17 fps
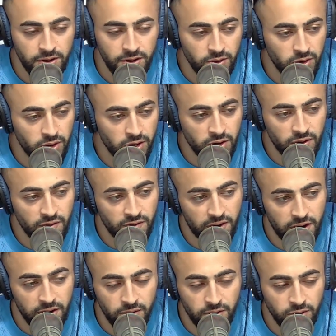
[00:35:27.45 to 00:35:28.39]
You can go
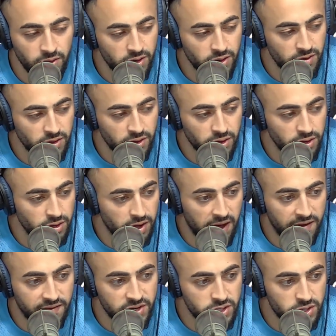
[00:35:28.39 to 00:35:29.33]
viral. You could
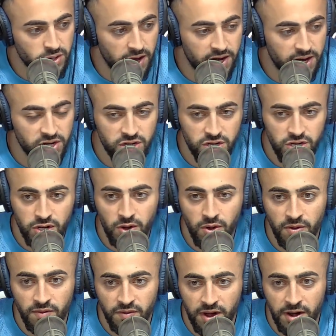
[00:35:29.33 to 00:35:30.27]
have a strategy to
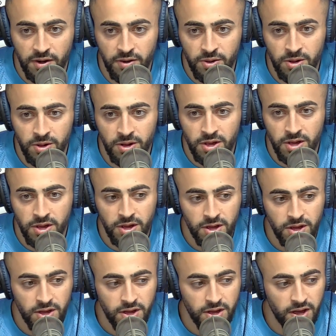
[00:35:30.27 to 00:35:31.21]
going viral
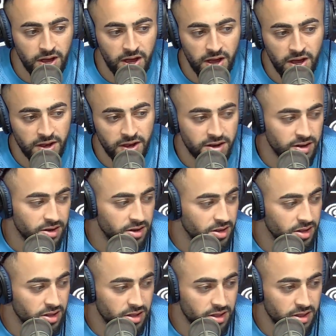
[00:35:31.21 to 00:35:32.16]
and
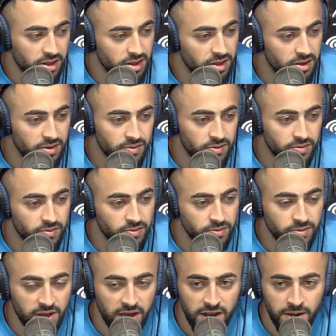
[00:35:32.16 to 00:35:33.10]

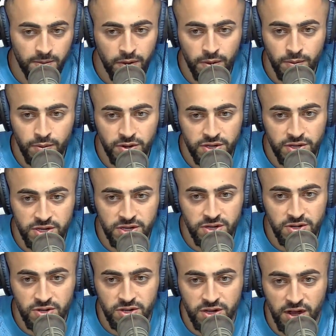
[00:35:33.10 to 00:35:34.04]
getting people to see
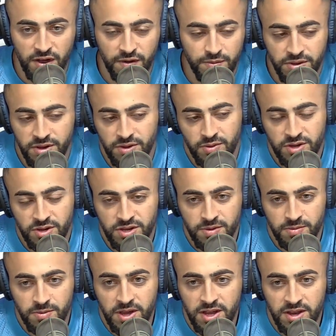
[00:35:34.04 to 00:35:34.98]
your stuff. But what does
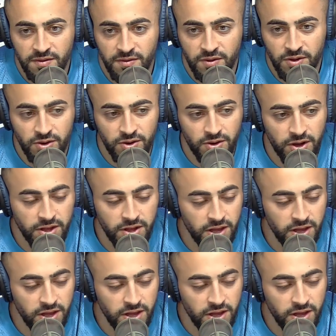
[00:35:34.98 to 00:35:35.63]
it mean if you don't know?